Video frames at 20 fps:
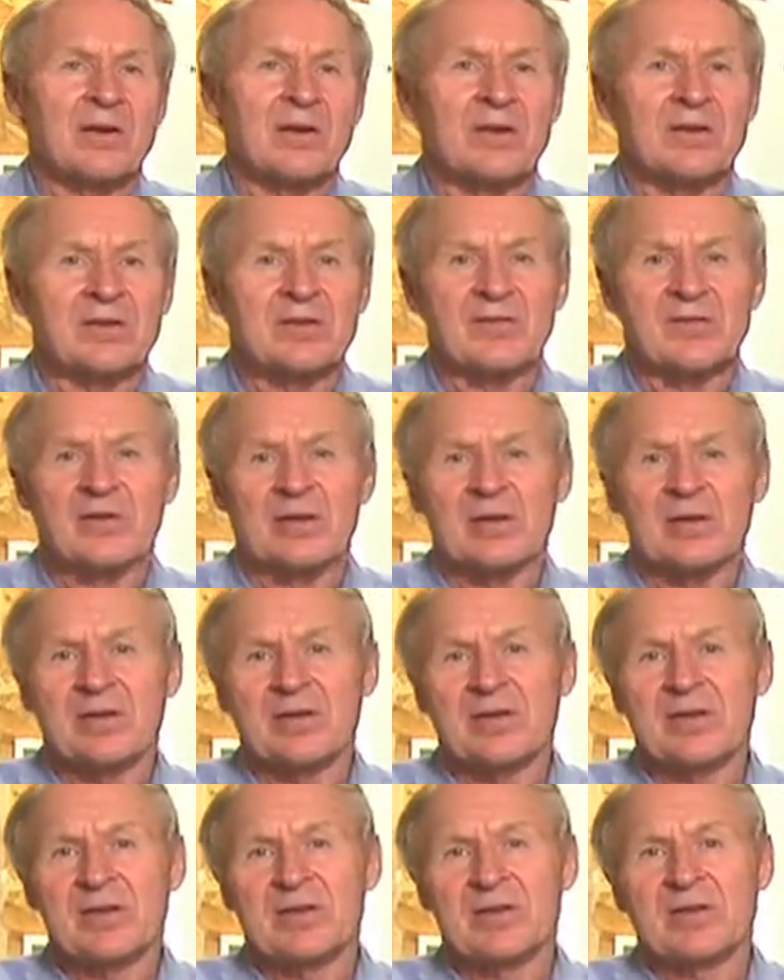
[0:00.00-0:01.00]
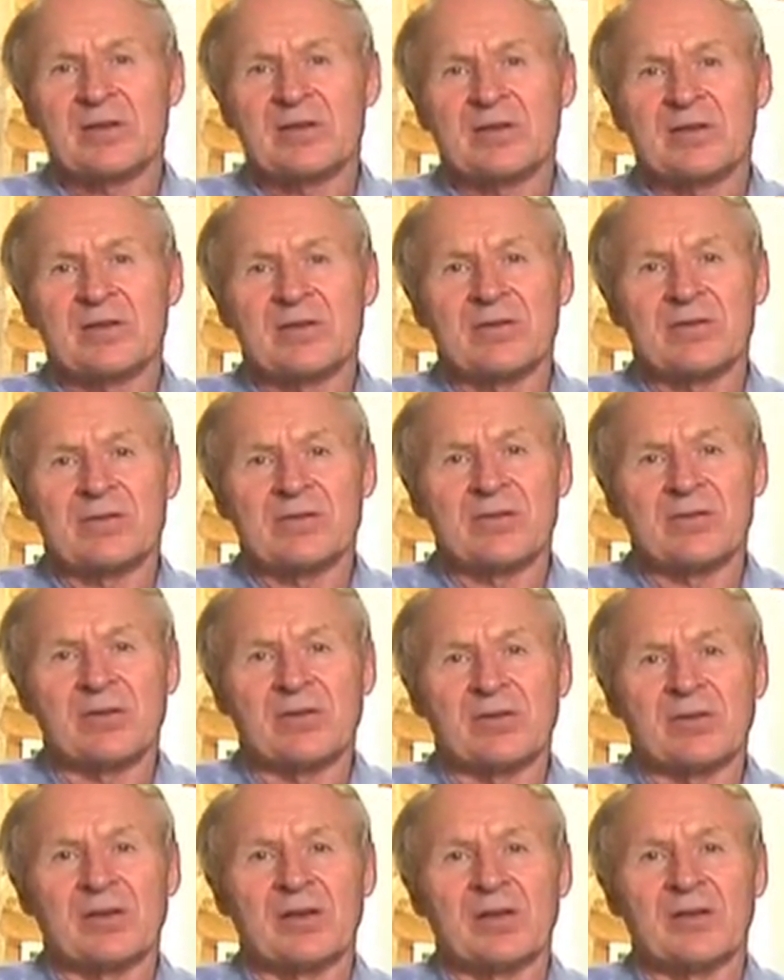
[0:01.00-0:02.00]
It's very easy to
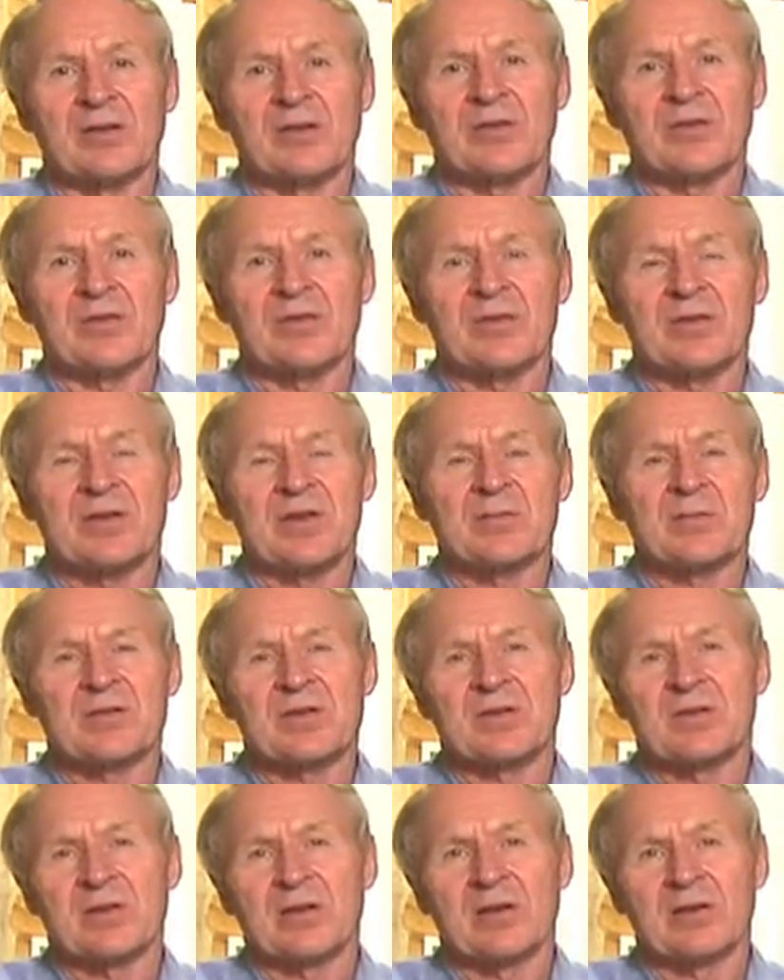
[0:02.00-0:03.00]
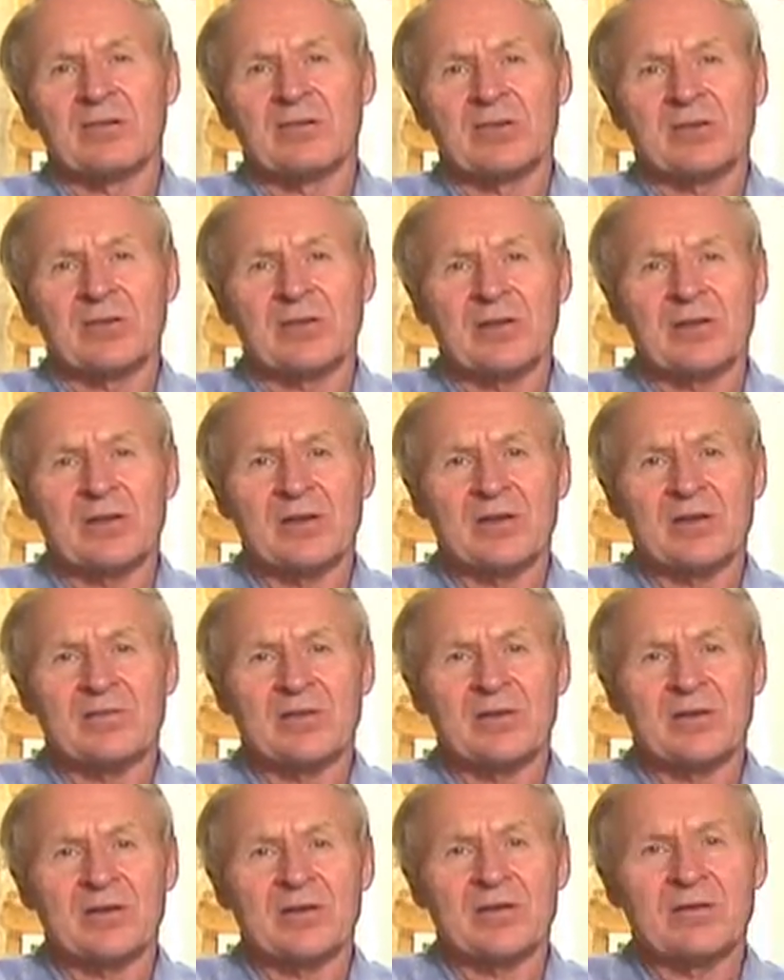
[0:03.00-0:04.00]
set different temperature levels than
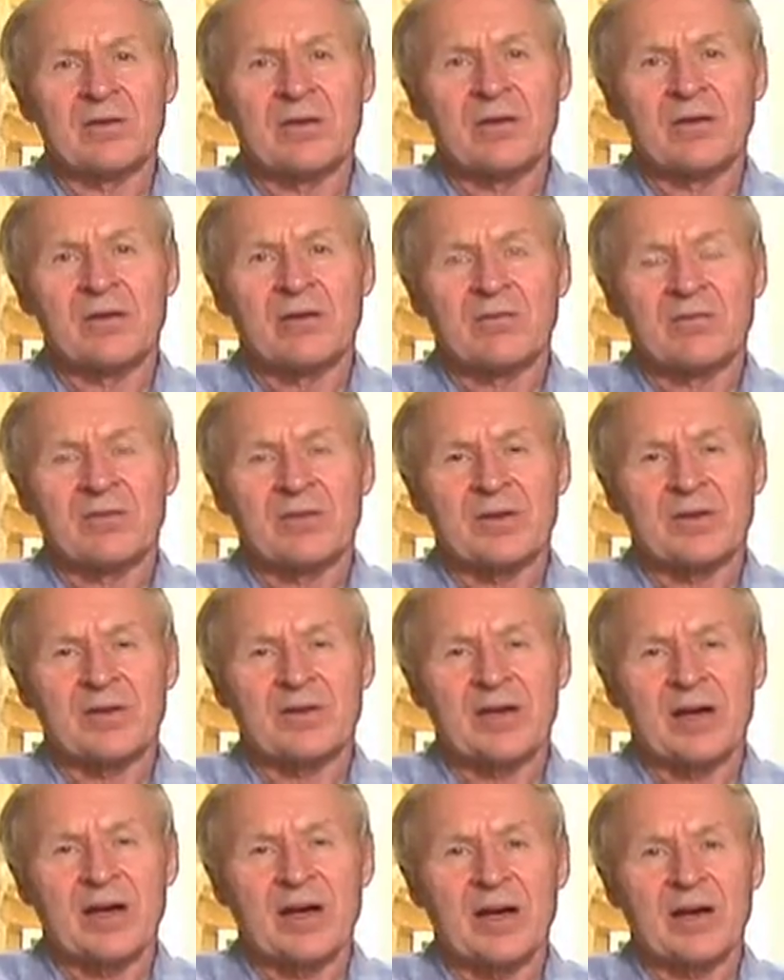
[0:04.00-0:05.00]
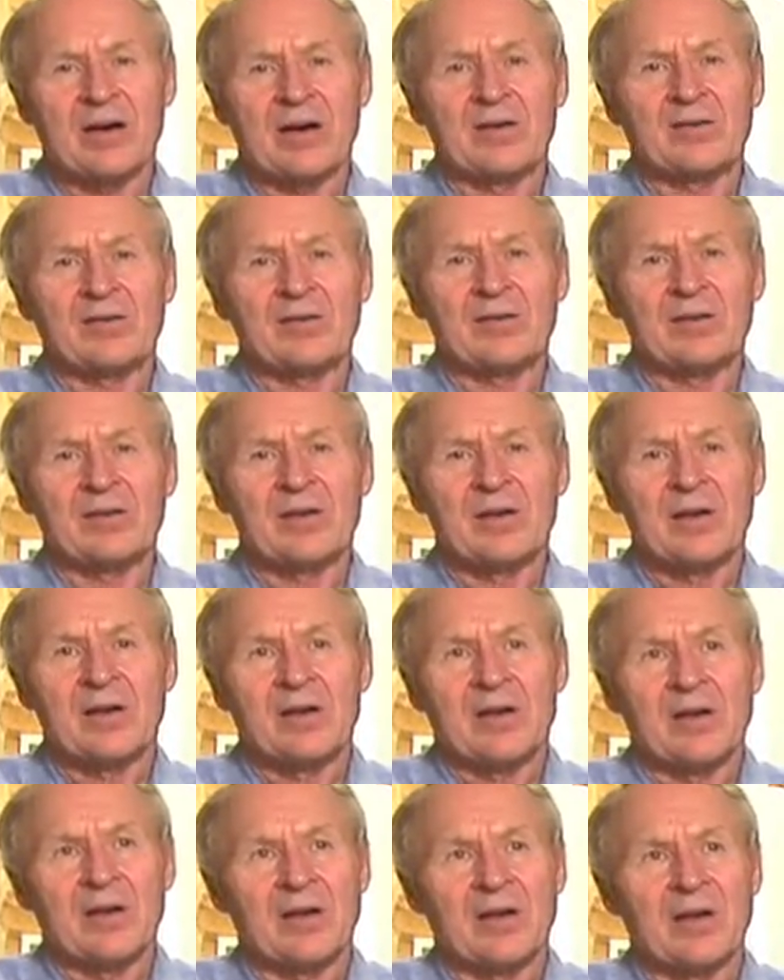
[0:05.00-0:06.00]
anywhere within the house,
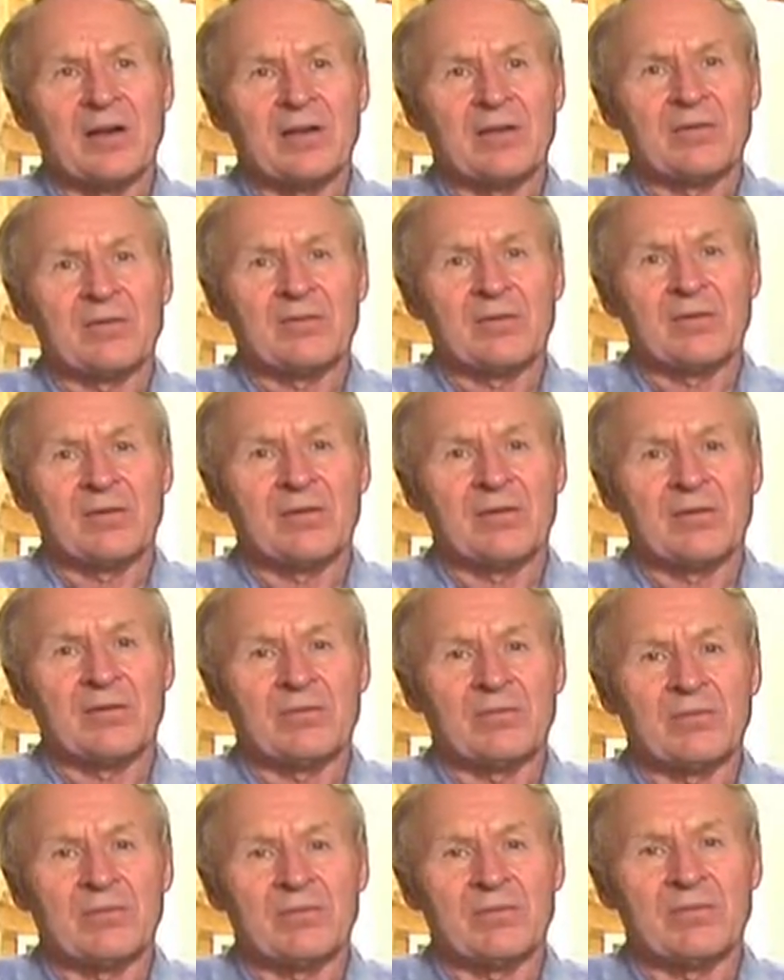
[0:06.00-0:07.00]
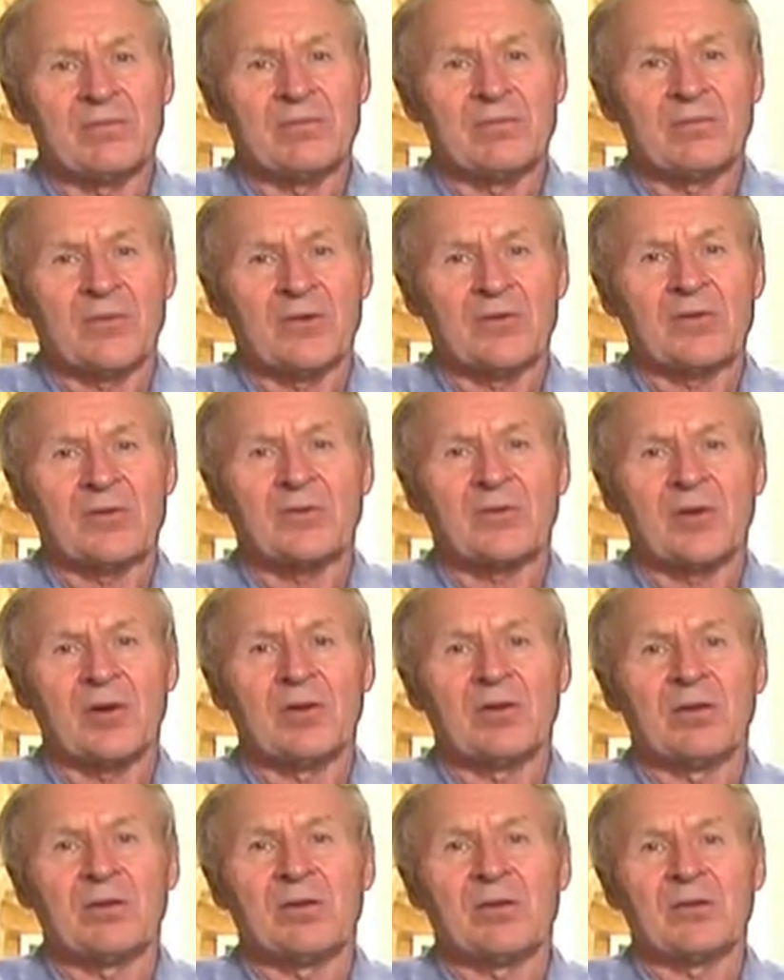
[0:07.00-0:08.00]
and most of
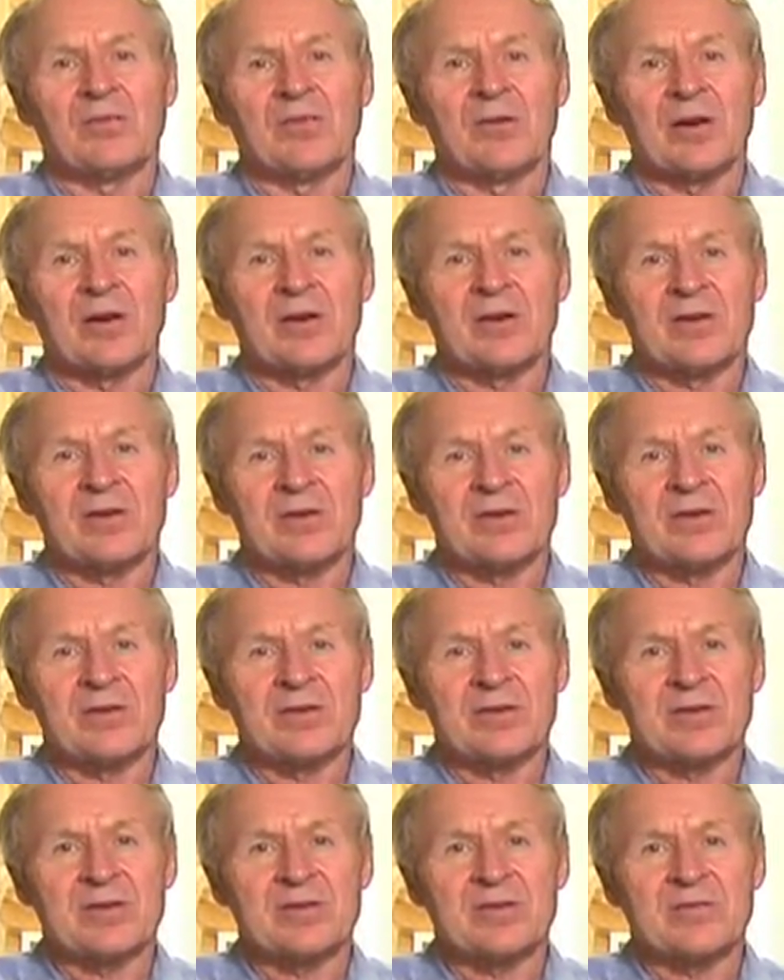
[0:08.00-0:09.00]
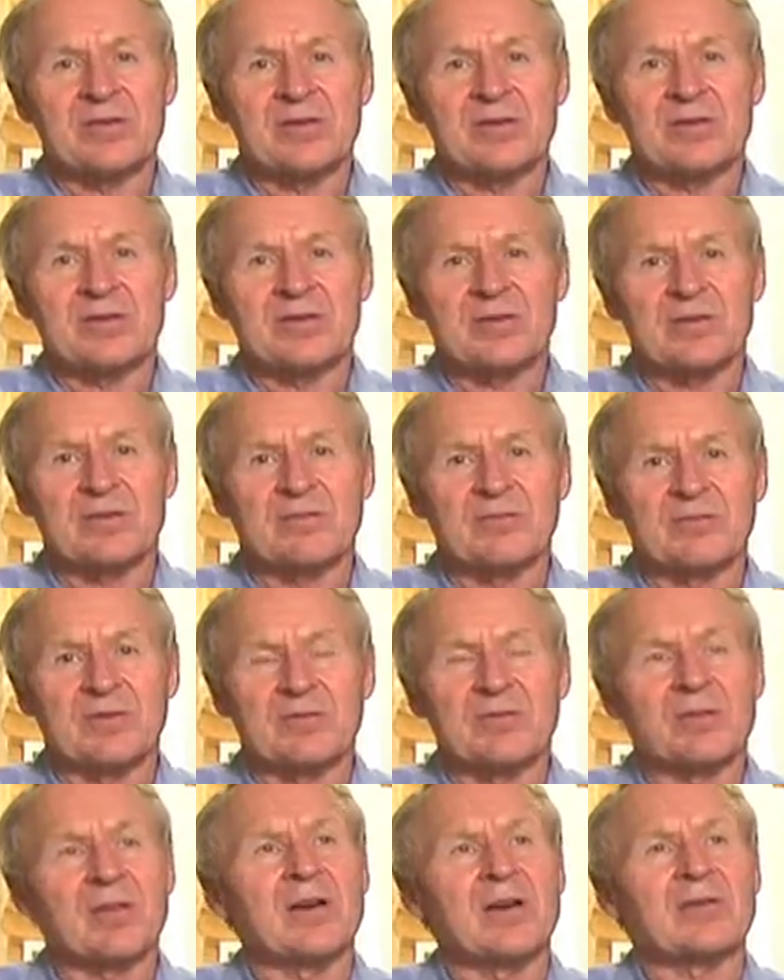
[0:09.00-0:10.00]
all, it's very energy efficient. We
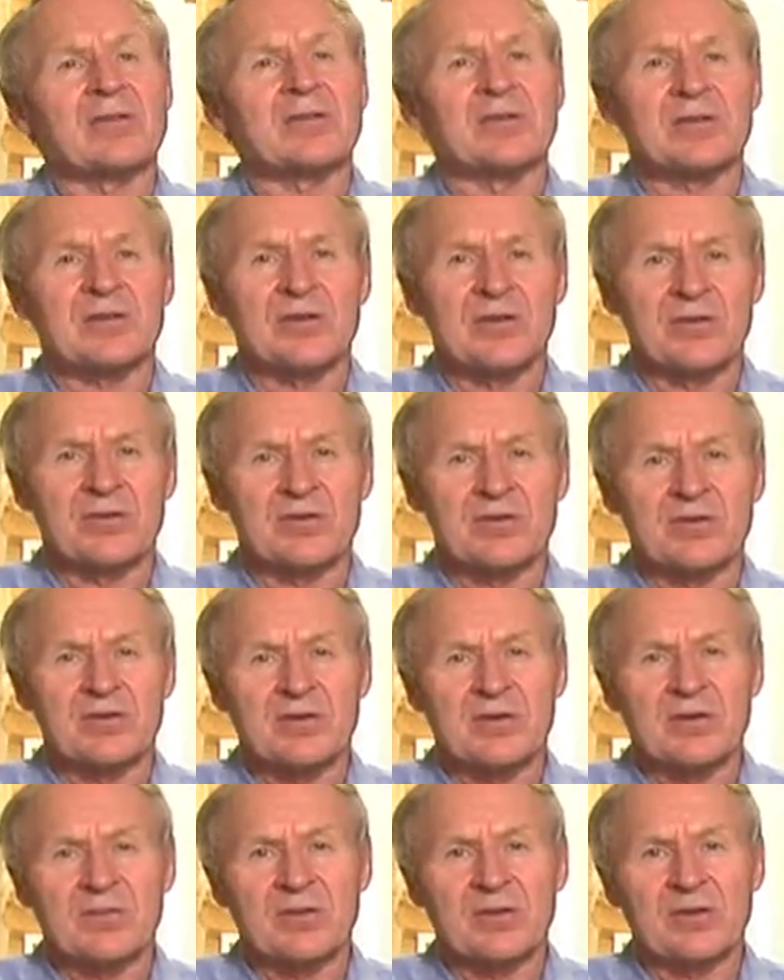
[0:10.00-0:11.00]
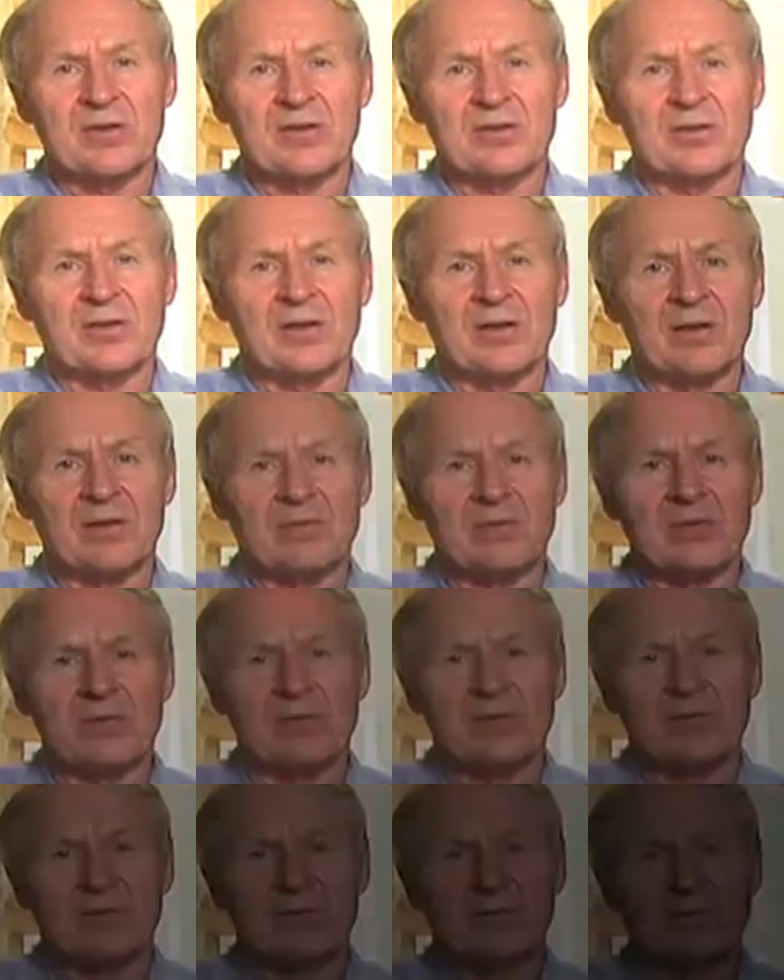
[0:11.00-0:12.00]
would like to show you some of those
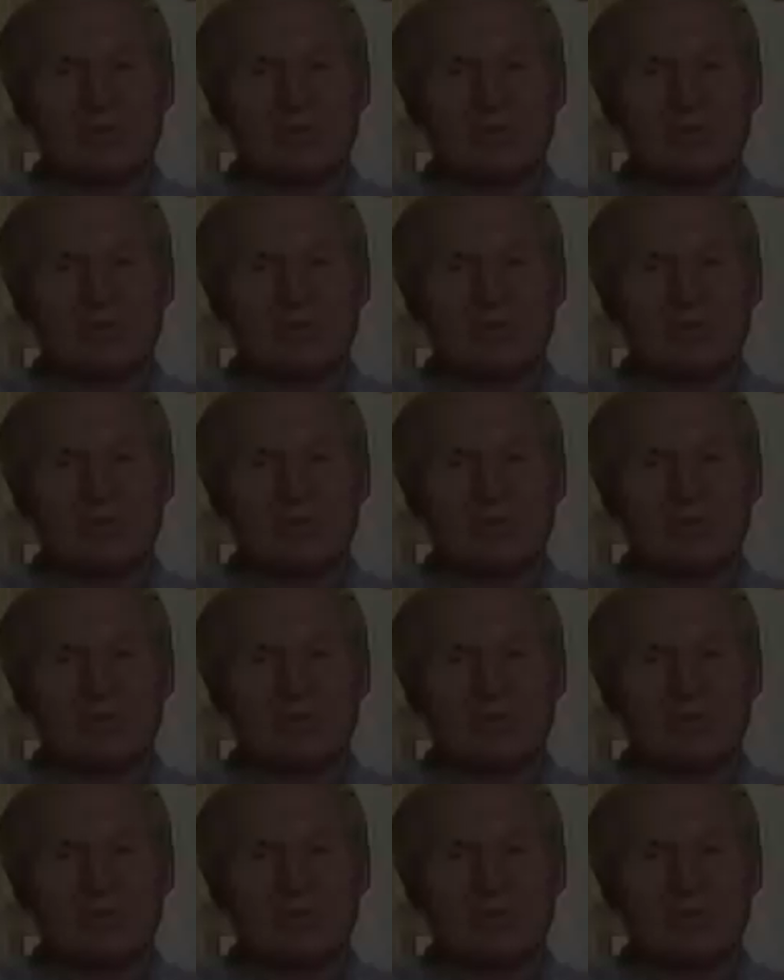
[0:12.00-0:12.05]
elements.